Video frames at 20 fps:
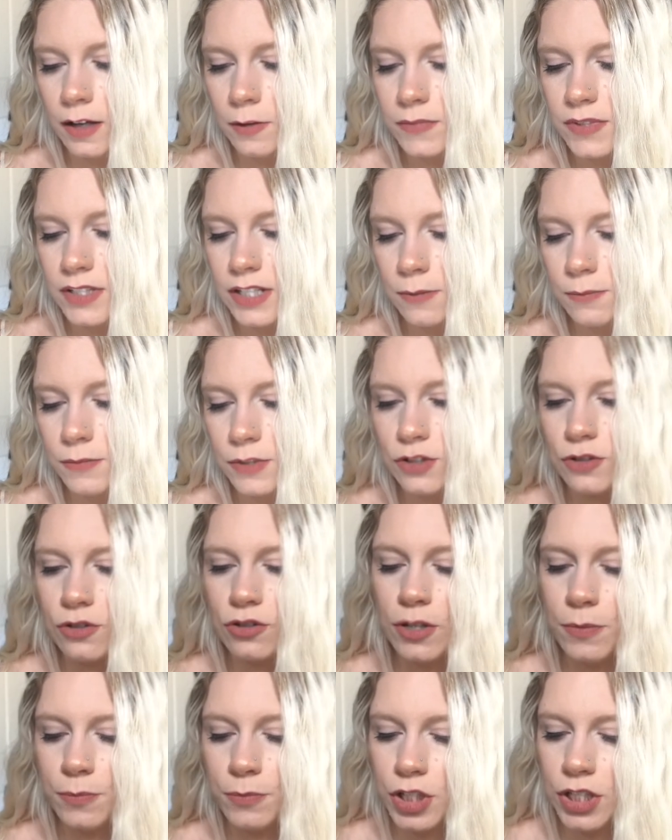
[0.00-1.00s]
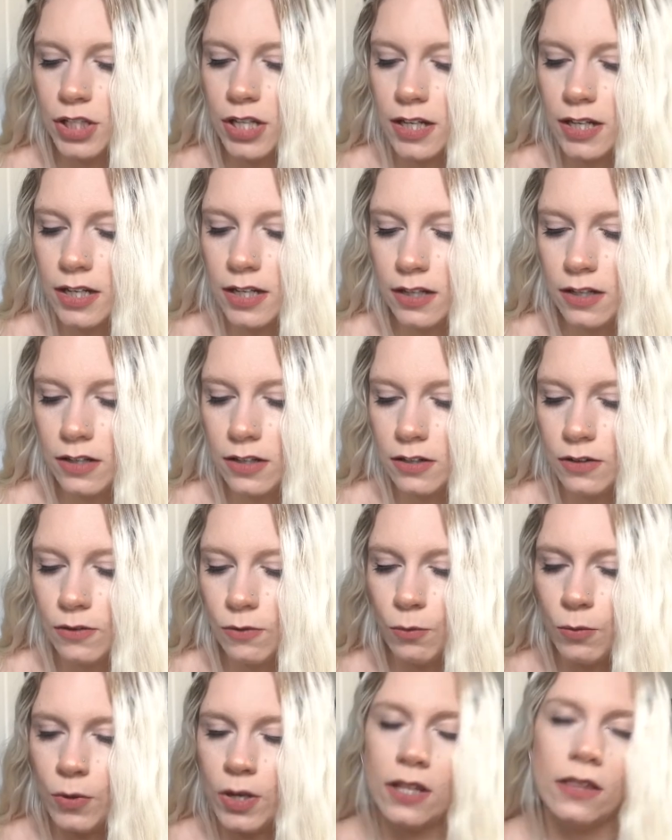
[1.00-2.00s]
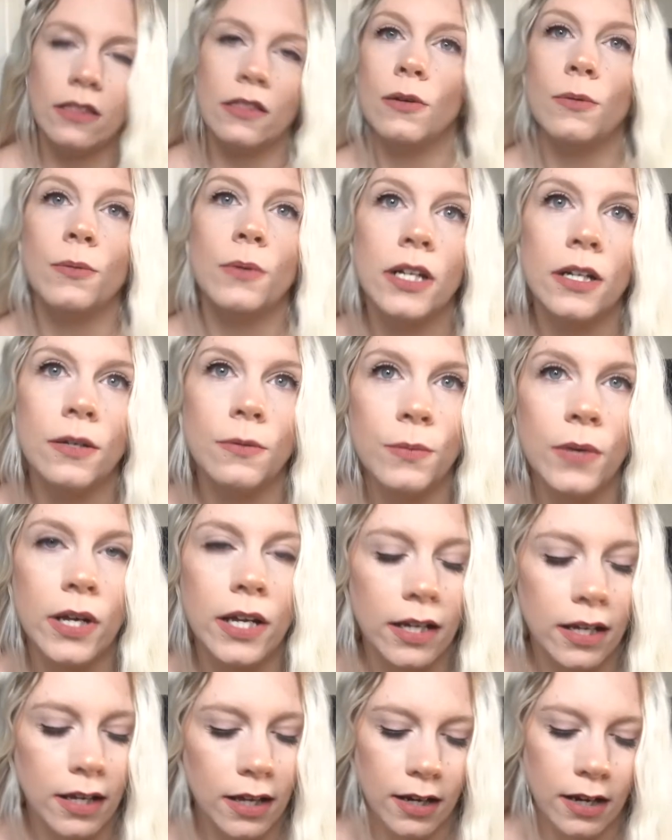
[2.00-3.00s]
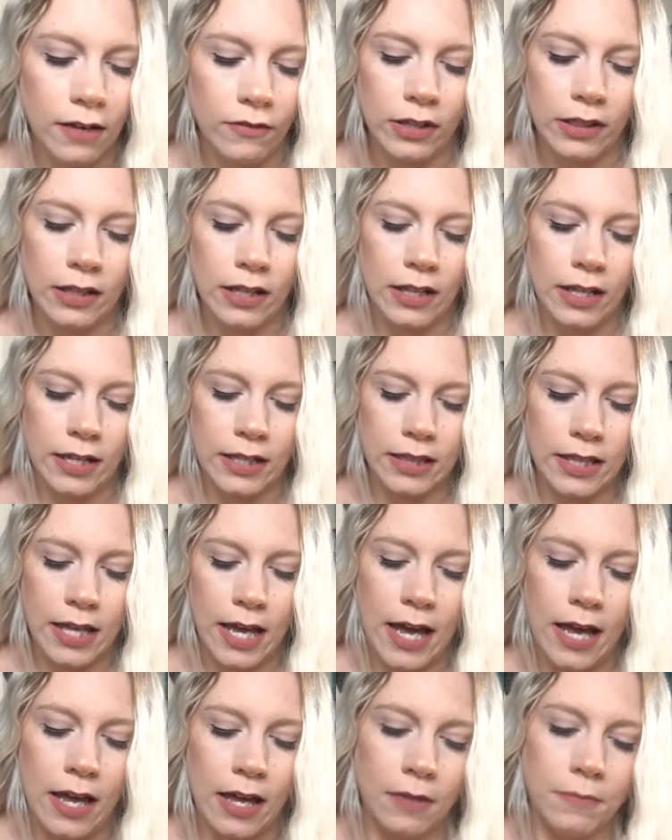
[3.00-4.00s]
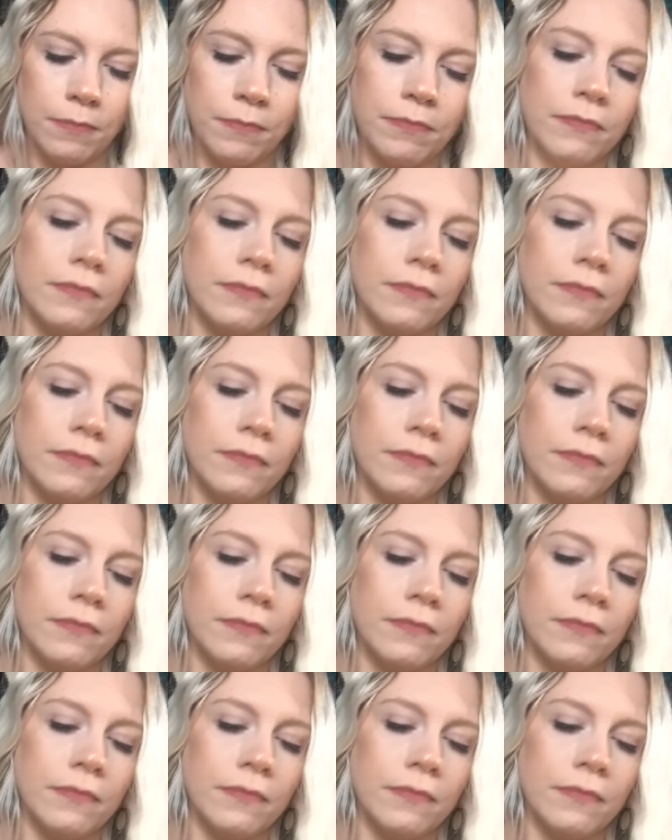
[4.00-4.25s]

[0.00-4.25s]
same description with the wooden wick and everything like that.